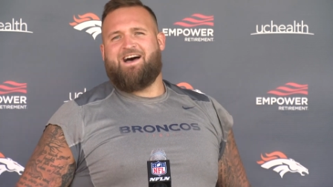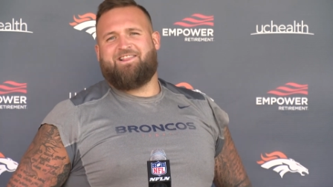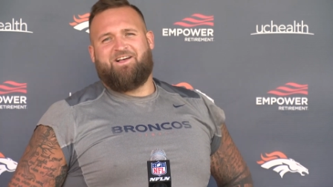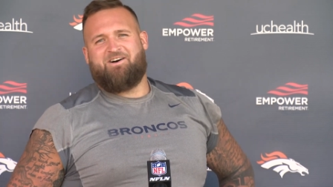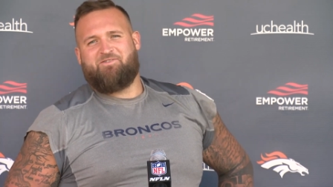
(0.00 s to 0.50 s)
I
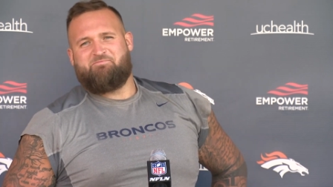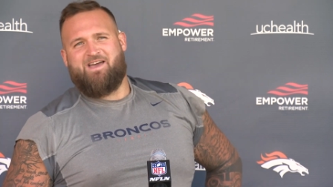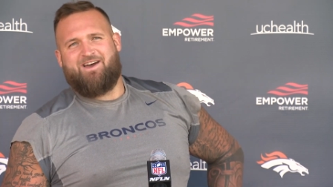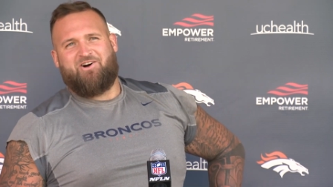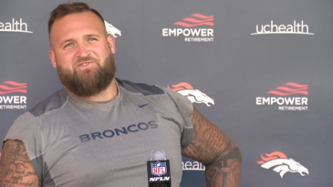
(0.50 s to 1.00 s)
love it,
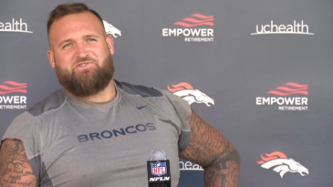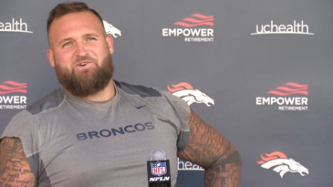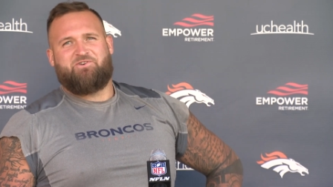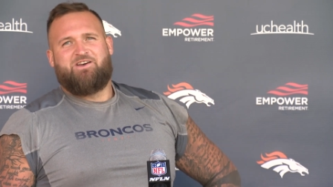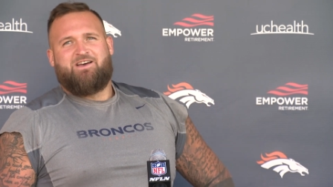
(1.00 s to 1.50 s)
man.
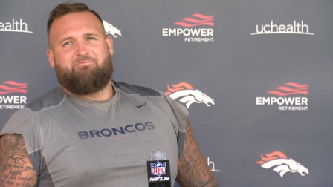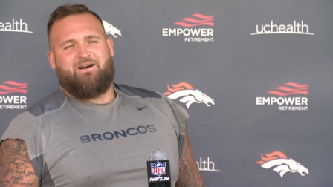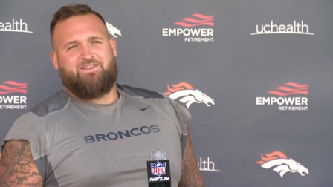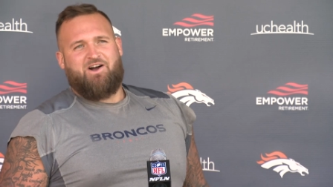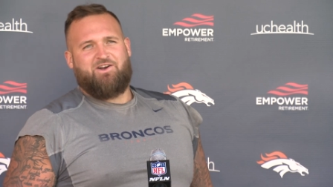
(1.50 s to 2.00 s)
Also
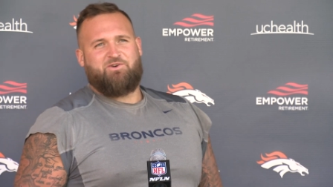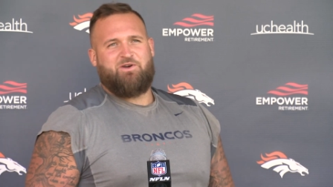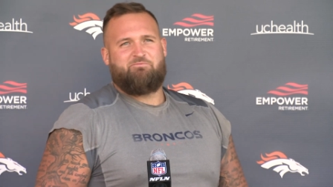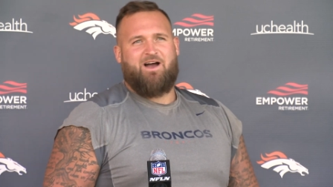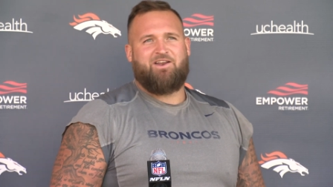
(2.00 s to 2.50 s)
my dog
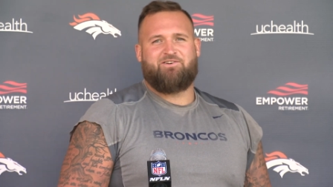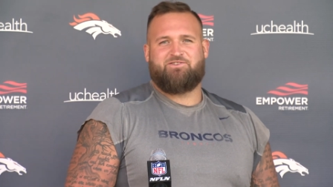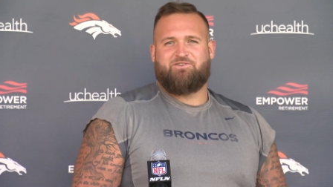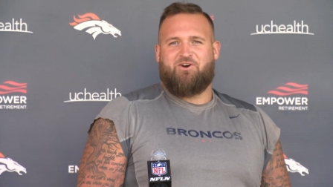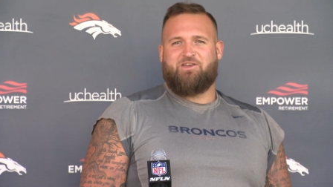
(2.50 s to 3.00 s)
Quinn
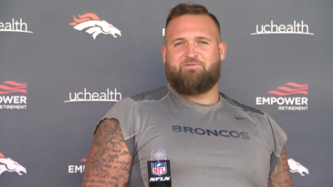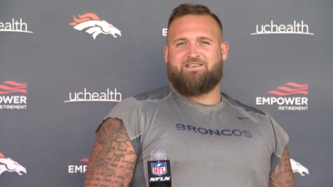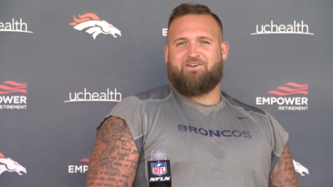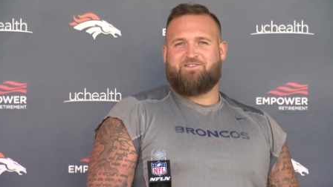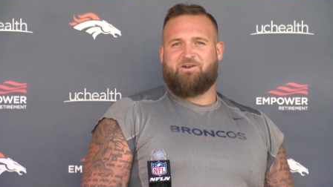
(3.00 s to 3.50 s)
Meinerz, you know, he was
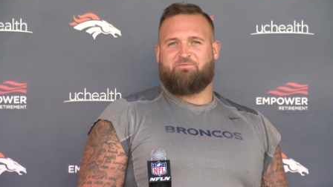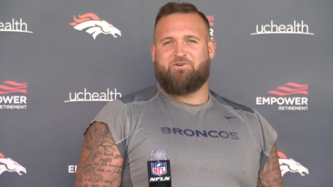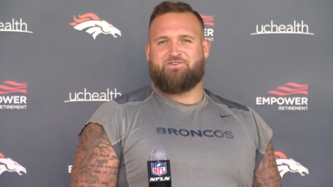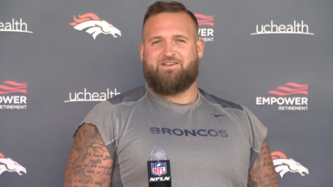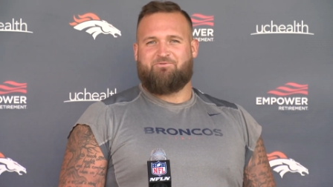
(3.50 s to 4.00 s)
out there
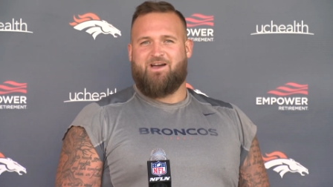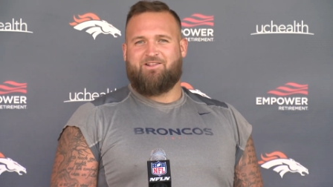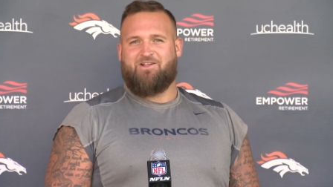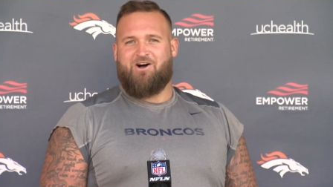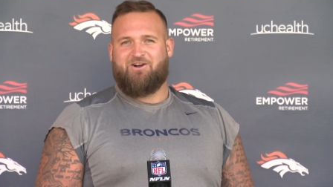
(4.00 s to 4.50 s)
pushing it right
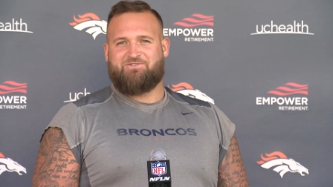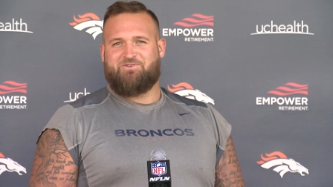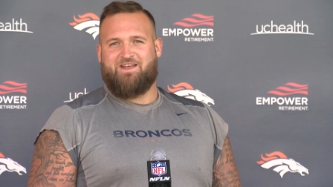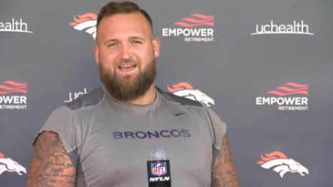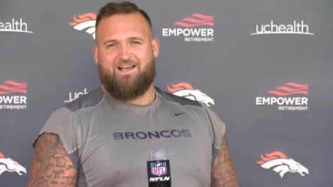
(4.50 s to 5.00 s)
along,
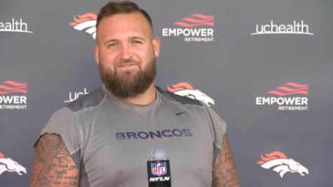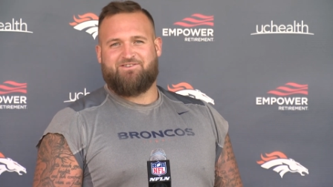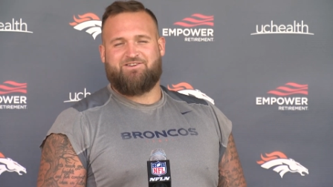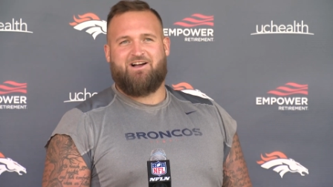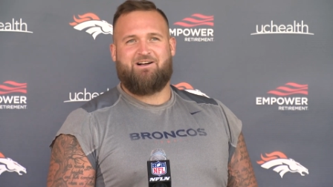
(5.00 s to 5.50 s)
doing a heck of a
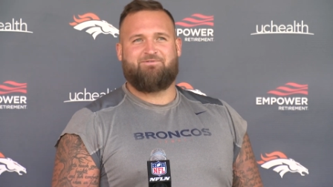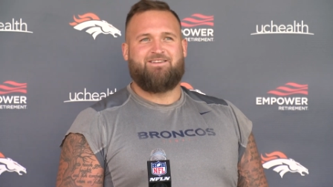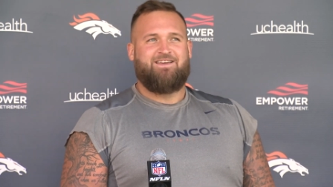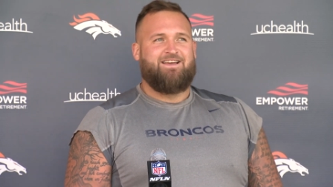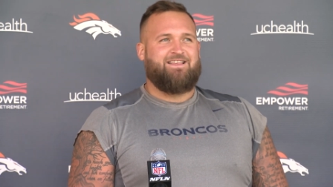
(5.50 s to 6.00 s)
job. And
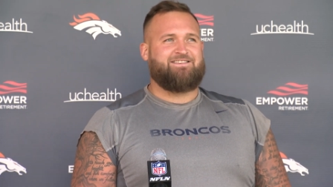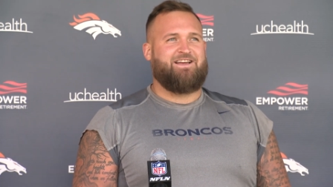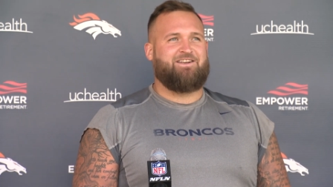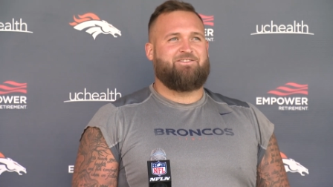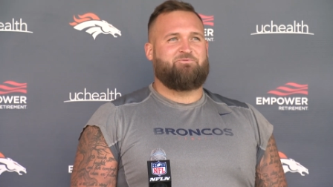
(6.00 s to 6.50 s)
that's
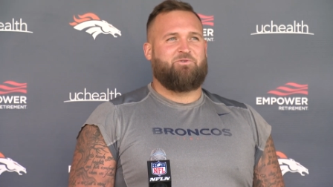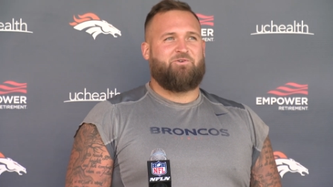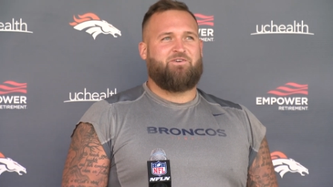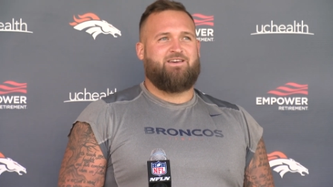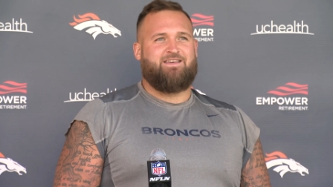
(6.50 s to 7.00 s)
kind of the
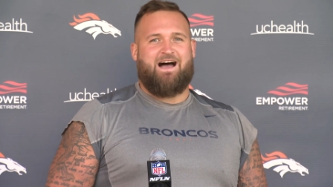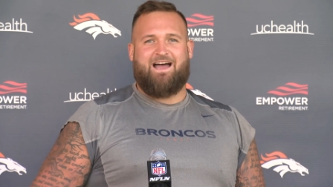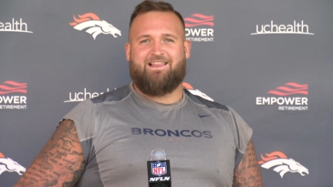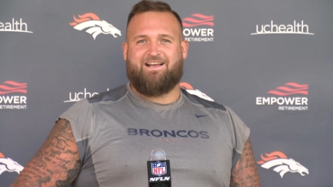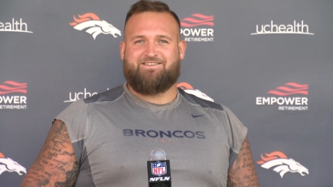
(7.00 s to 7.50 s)
role that, that
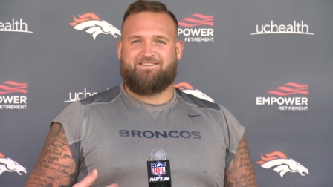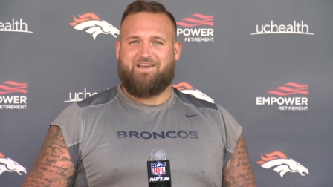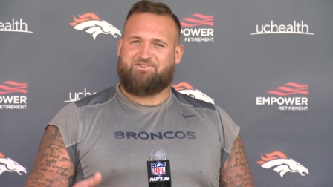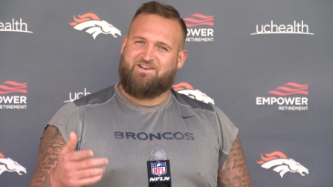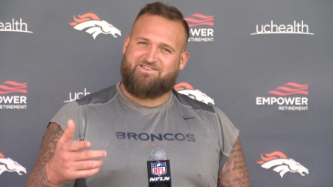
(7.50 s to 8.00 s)
I like to
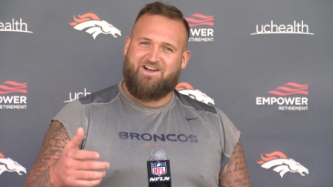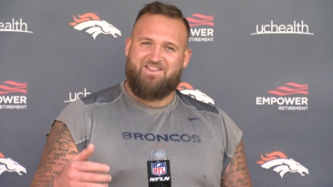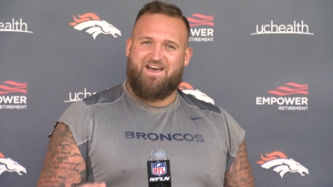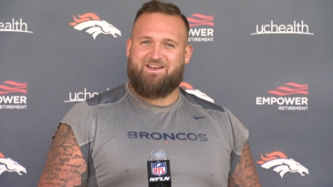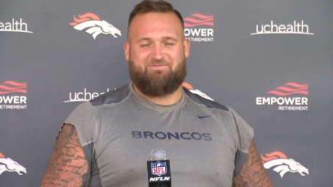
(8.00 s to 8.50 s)
take. So I saw
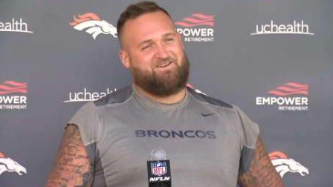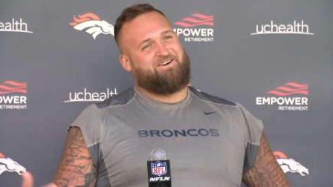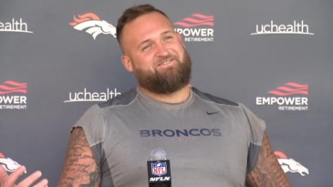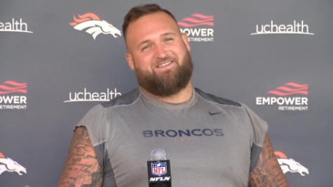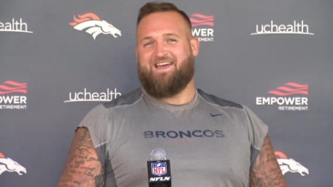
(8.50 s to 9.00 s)
that. I'm like,
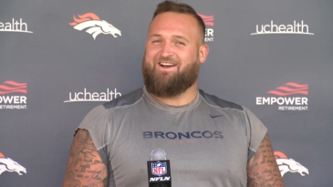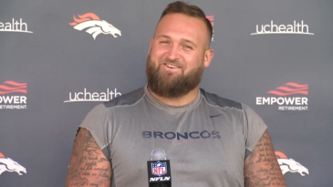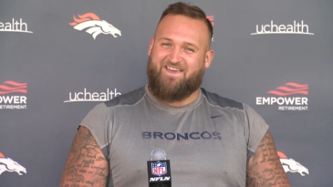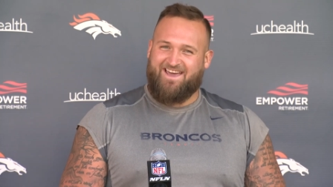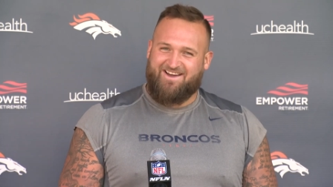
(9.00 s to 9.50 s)
oh, dang,
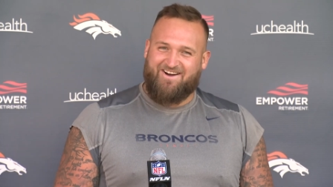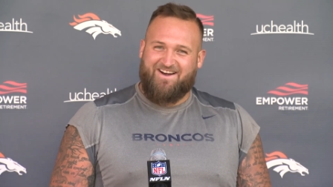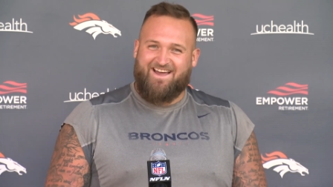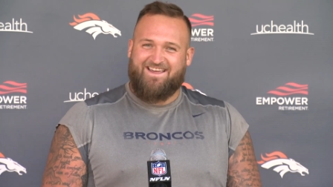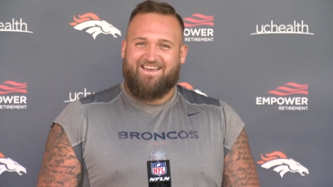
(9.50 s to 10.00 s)
okay, all
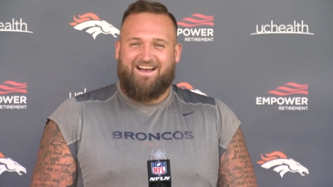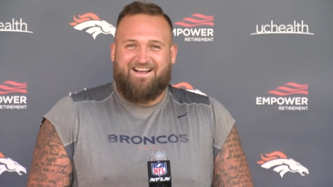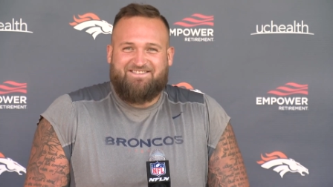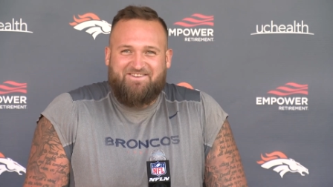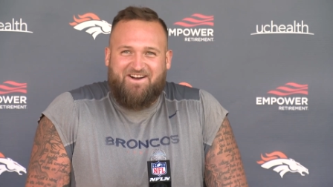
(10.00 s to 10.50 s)
right.
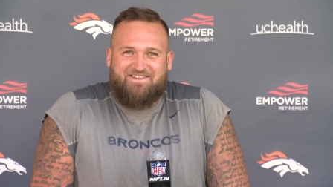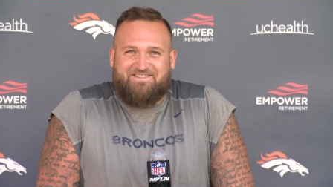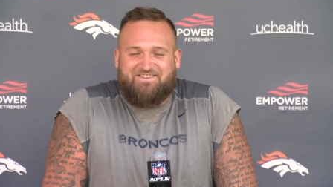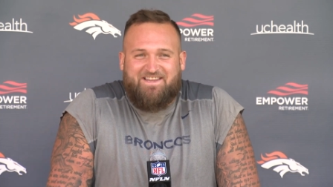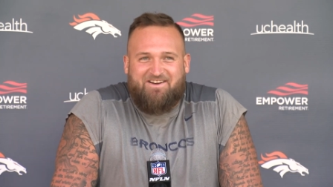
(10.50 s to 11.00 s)
I see you
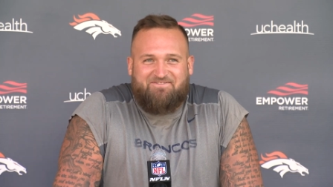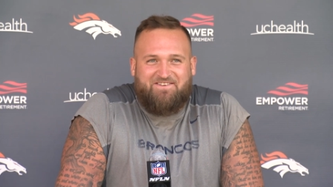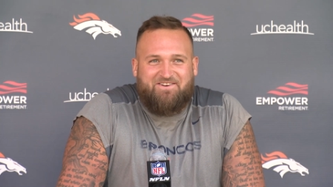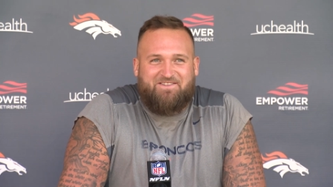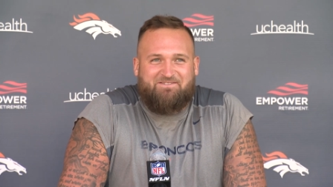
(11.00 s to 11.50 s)
hustling
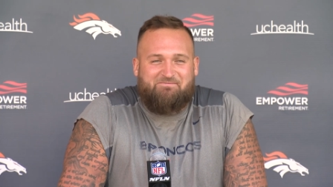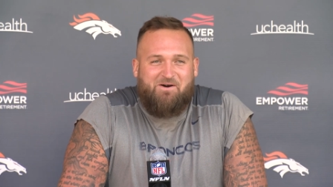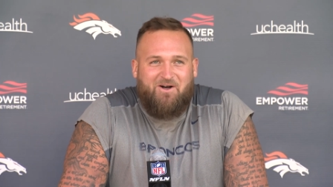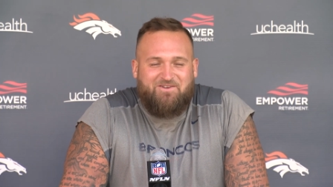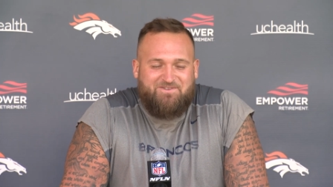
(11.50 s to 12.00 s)
downfield and, and
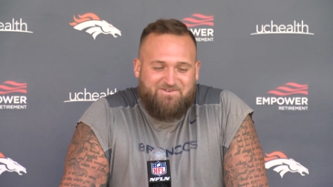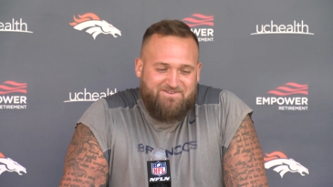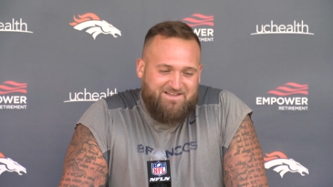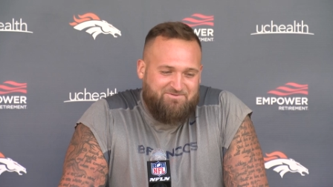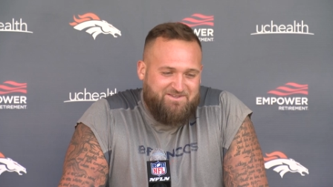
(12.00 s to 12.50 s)
mauling dudes.
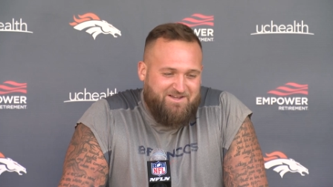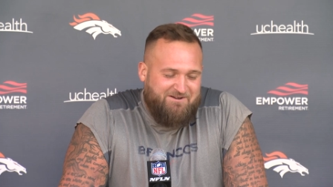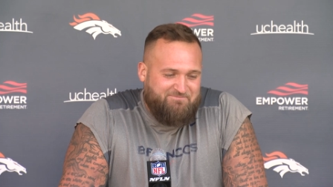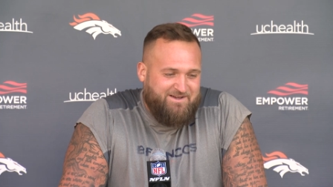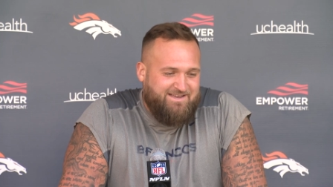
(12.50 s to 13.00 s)
That's what's
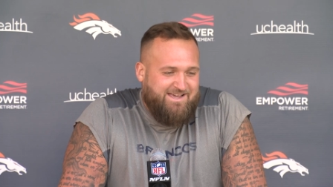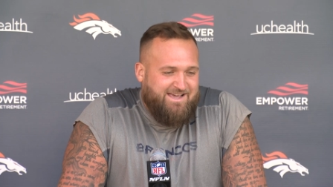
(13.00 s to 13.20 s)
up. But